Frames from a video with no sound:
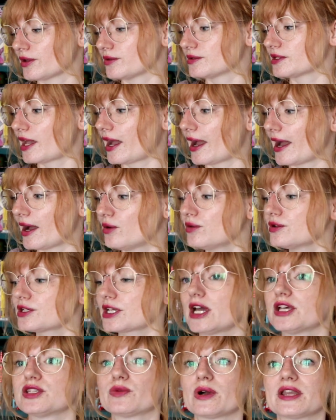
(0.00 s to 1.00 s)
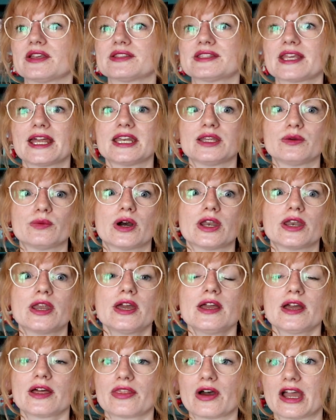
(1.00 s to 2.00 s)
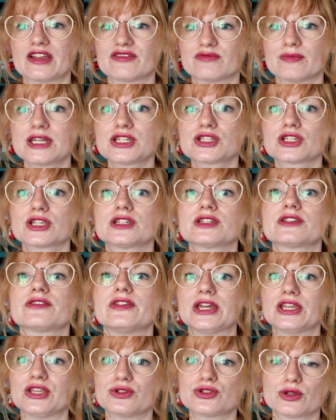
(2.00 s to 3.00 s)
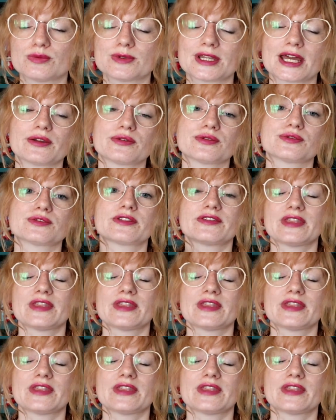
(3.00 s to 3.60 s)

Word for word: those out, as well as anyone that I've mentioned, their YouTube channels.